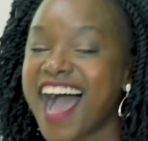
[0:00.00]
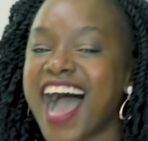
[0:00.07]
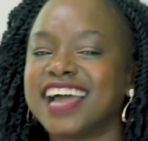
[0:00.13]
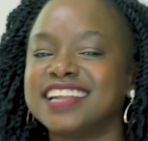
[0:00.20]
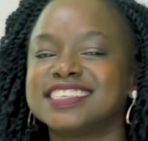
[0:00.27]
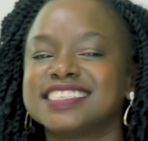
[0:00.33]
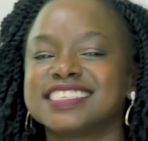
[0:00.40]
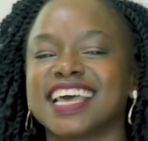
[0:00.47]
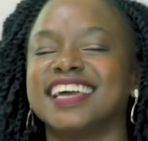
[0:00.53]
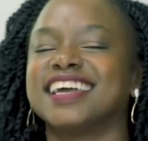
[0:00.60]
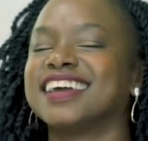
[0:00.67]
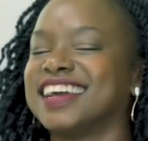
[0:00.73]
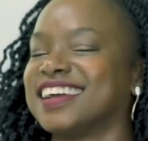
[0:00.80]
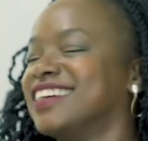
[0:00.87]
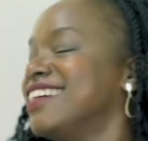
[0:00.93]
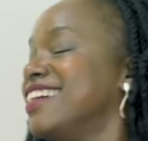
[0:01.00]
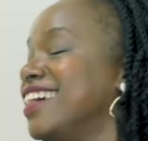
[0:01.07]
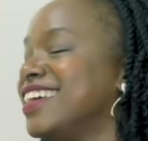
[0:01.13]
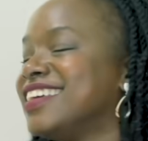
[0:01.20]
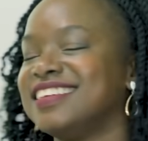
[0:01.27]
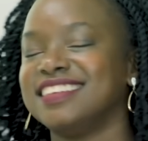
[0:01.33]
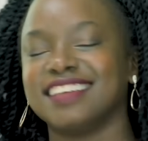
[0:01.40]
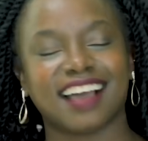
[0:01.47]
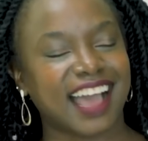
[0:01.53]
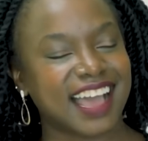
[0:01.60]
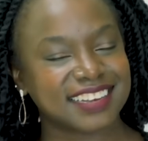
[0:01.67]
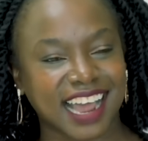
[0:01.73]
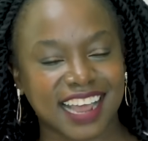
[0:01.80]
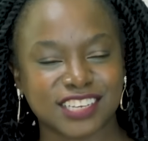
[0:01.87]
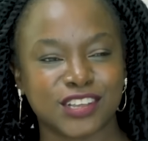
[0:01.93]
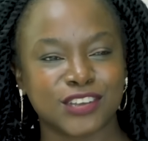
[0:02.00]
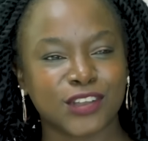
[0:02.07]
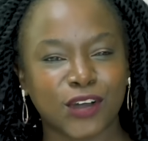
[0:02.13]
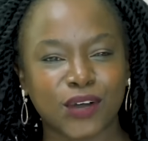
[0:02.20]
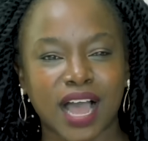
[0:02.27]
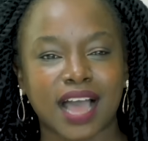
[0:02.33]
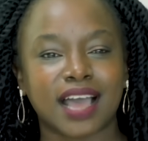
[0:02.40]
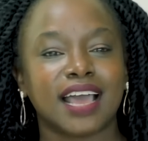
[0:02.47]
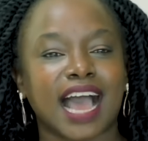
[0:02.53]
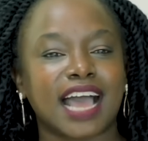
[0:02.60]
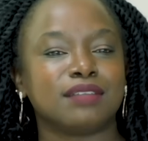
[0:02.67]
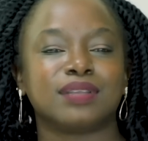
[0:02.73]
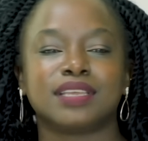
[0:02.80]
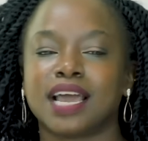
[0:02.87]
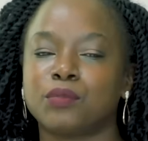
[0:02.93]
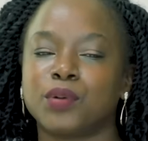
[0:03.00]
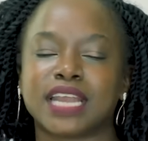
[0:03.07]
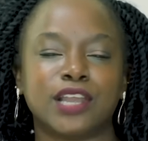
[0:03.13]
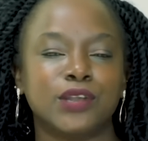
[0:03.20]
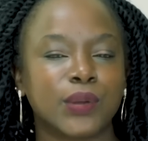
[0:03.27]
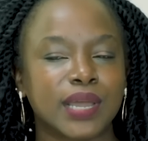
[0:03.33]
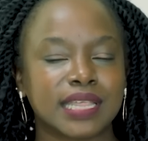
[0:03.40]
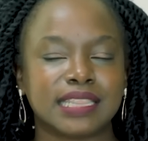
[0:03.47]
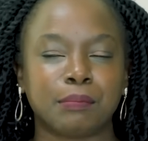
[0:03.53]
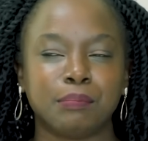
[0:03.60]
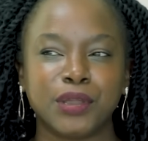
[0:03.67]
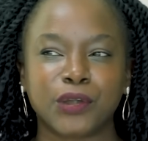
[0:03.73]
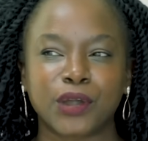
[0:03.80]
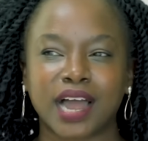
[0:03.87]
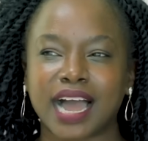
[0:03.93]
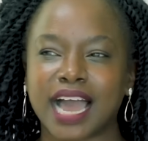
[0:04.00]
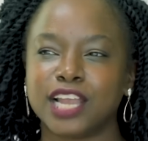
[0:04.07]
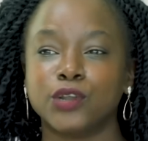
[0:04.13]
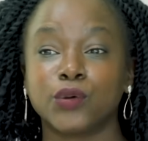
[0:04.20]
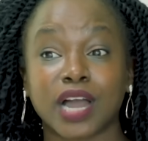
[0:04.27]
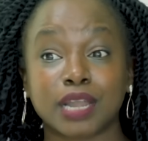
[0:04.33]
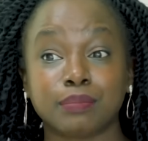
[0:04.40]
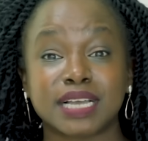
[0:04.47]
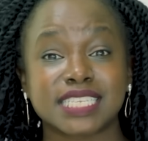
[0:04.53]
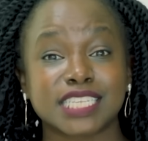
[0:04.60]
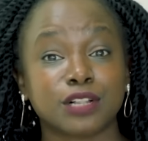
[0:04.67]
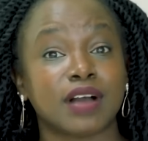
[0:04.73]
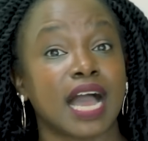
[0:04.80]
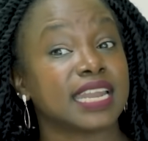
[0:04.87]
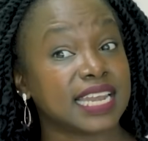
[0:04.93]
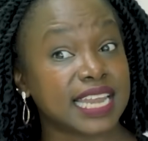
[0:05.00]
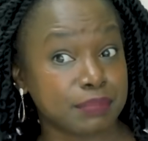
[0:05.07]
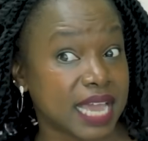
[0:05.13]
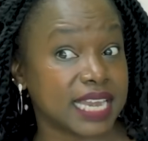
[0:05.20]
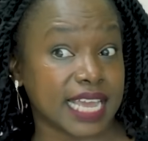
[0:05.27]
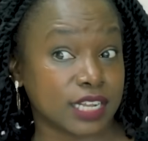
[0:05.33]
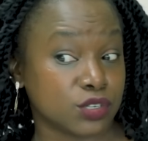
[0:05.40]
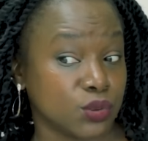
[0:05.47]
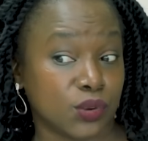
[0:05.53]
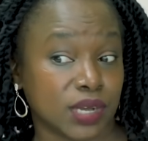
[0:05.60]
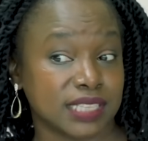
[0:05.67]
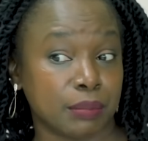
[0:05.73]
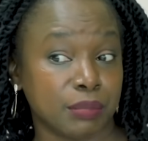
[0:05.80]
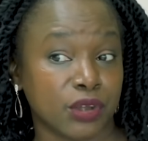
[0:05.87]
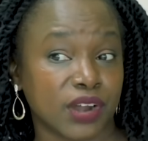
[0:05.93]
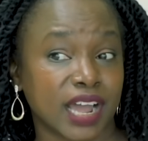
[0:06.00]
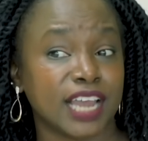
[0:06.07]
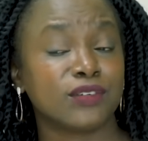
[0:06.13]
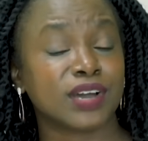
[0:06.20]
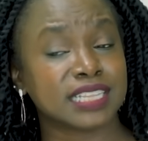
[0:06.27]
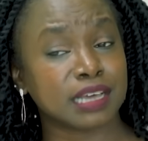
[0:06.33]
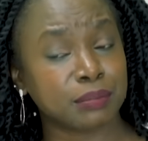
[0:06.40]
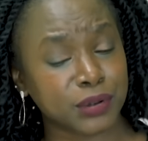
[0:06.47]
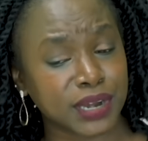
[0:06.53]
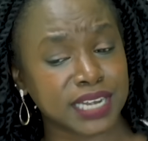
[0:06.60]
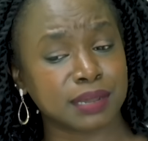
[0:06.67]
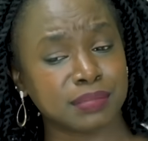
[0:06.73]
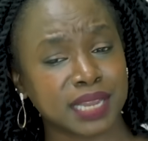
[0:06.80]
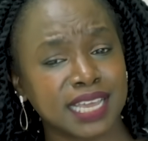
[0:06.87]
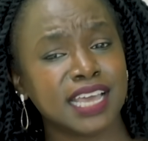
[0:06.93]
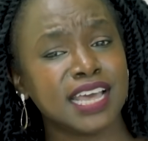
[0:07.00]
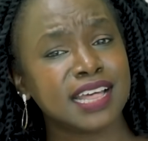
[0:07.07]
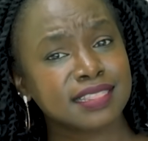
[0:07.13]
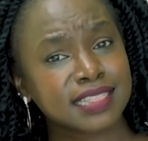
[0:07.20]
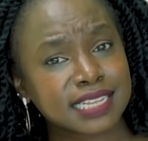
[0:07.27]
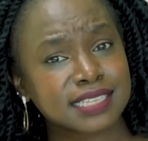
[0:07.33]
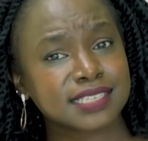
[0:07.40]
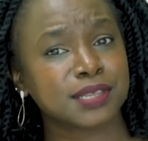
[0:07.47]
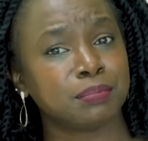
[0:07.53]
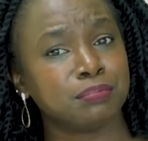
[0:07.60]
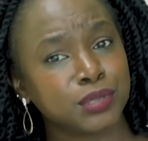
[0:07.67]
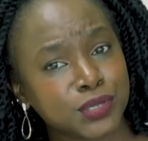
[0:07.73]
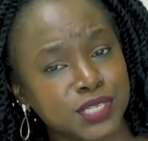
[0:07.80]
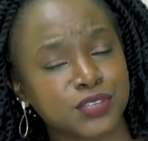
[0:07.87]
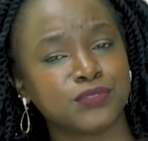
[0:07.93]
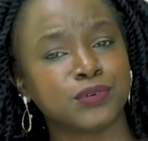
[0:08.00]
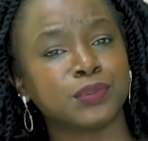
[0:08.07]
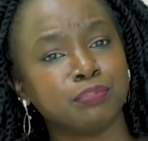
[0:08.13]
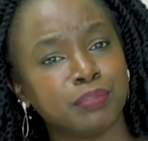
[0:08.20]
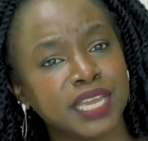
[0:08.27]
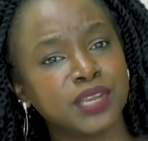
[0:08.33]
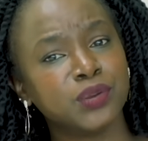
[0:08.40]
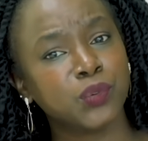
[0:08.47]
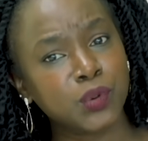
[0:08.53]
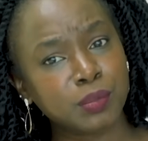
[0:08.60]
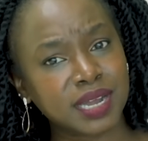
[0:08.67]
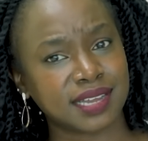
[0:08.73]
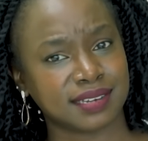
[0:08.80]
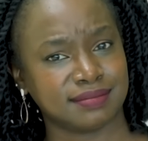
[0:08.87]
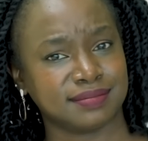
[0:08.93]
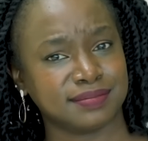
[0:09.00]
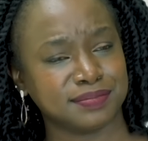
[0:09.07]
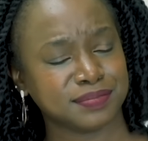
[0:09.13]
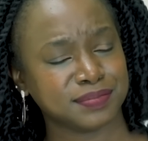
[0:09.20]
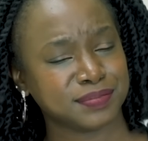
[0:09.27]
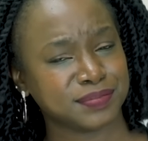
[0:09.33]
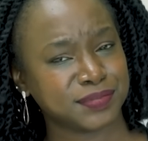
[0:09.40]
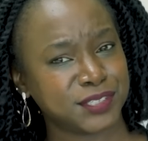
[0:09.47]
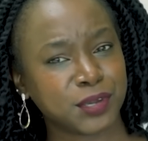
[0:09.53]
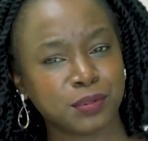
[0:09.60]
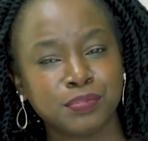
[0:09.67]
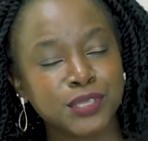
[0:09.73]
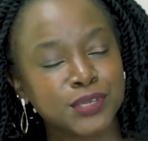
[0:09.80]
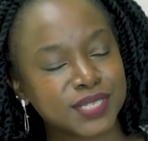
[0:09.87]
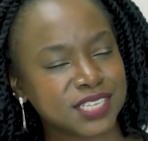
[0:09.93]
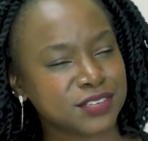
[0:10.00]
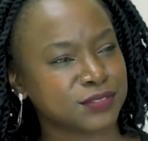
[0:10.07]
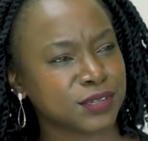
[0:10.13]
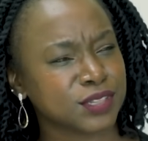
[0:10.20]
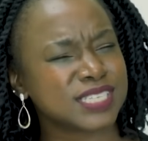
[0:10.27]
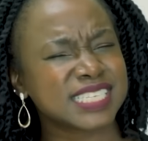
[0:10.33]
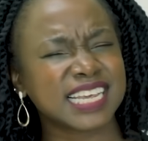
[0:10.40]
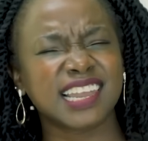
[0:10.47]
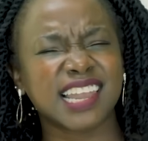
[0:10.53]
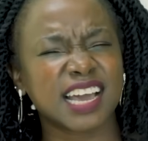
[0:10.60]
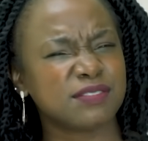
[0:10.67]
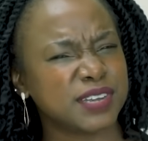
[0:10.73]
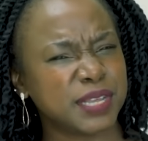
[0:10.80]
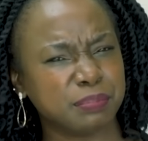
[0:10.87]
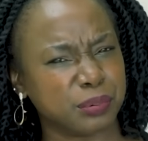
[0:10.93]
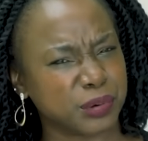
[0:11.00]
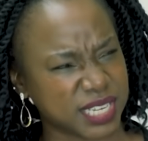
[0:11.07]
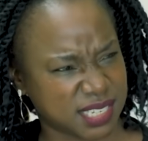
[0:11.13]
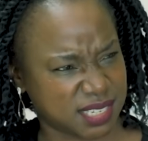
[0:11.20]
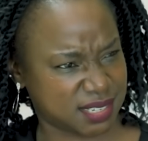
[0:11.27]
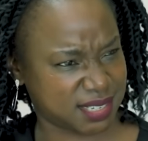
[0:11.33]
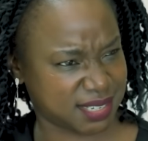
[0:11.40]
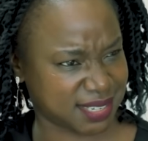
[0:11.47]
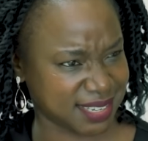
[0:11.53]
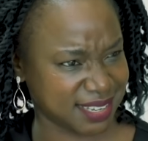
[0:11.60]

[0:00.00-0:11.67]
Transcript: And, and, and you know, and yeah, when I look in the mirror, I look at myself, and I let me, I like to look at the mirror. I look at the mirror, and I'm like, that's a beautiful made woman. Yeah, you're beautiful. Those are yeah. lovely breasts.